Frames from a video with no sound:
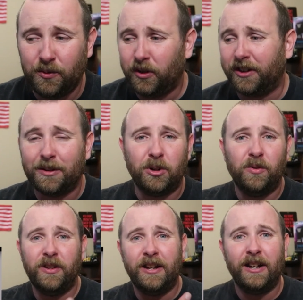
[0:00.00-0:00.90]
you want to come
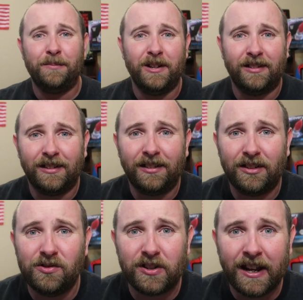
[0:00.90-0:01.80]
over here and be a
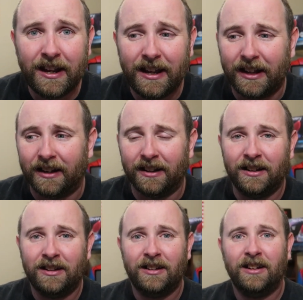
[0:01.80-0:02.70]
citizen, you can.
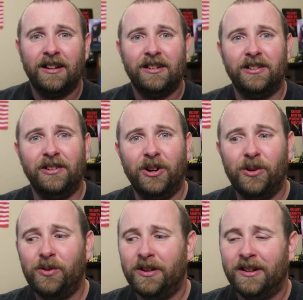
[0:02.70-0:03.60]
You
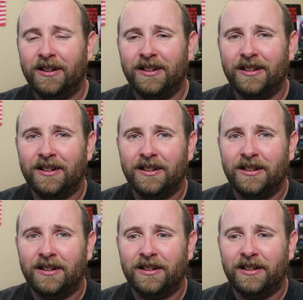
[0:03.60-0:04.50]
know?
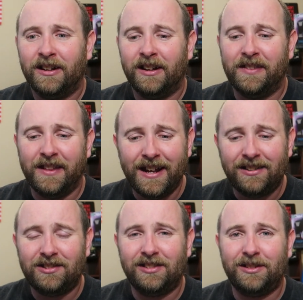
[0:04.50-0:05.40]

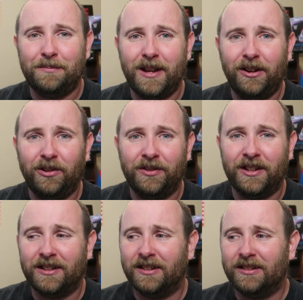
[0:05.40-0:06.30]
That's just a medal
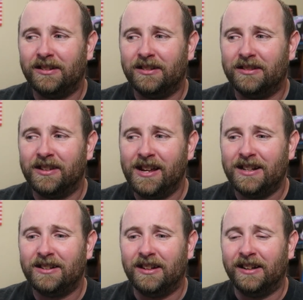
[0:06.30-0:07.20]
that
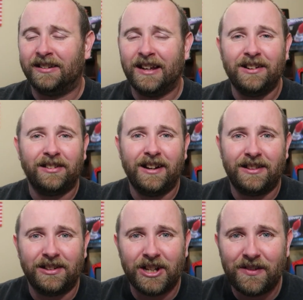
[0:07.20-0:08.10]
it sounds
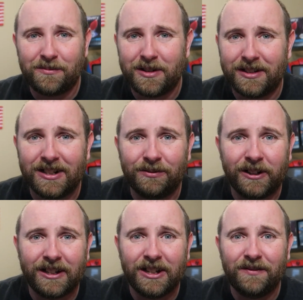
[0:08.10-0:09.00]
like the government didn't
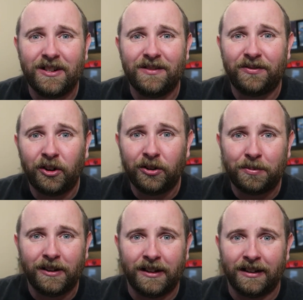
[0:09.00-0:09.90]
want to give in the first
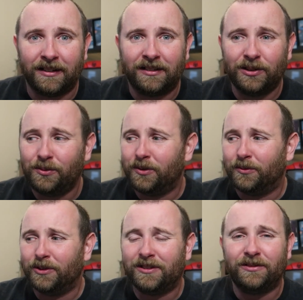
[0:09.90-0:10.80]
place. So
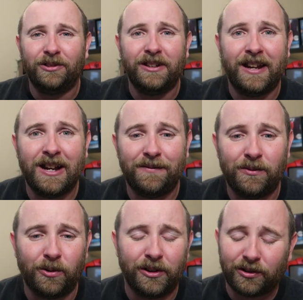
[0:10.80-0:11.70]
what's it really count
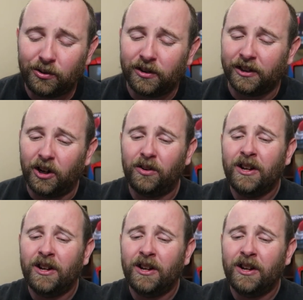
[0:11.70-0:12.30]
for? It's good, you